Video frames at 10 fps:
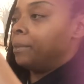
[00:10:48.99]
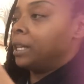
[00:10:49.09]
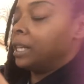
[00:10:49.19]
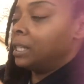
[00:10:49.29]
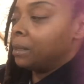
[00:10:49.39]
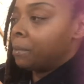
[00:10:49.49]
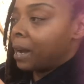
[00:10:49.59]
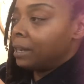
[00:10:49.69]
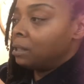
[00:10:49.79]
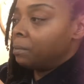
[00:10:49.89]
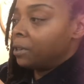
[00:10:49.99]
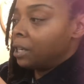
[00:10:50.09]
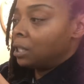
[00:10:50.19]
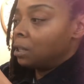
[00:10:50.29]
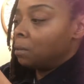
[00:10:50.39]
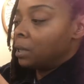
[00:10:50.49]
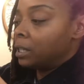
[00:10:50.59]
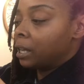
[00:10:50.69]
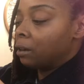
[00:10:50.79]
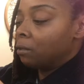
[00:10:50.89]
because in my experience, the
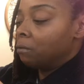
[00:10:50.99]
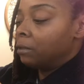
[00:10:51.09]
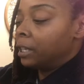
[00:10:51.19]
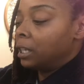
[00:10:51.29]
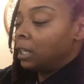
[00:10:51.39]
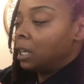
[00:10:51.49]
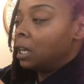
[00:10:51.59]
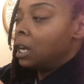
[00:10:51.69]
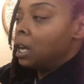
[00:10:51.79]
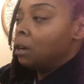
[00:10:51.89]
ones that are really